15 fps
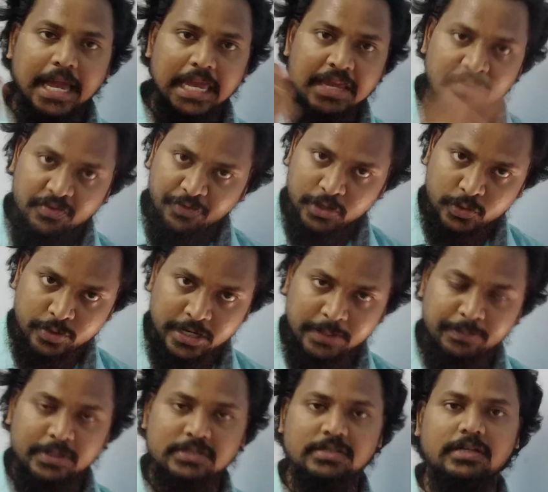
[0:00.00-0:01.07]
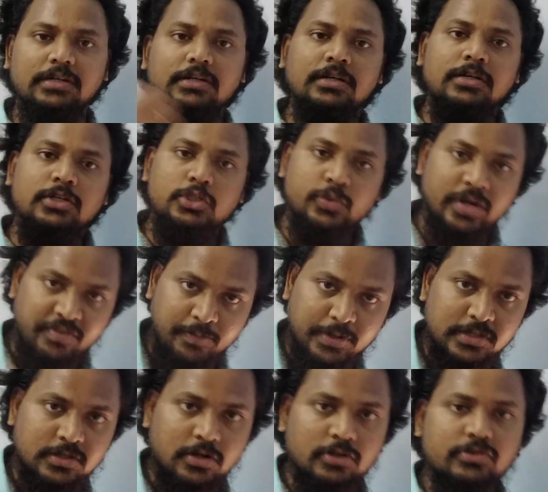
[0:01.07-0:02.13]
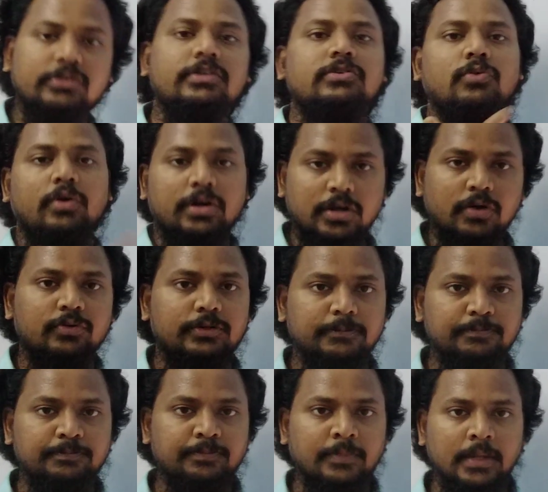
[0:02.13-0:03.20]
Even for 20%, 25% also this will work out.